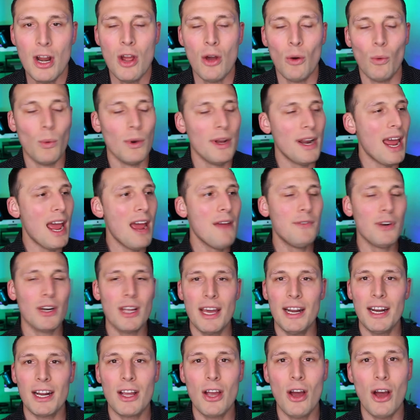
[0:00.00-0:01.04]
whatever
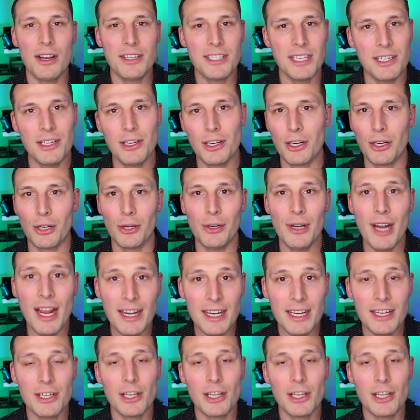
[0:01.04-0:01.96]
kind of content you're creating.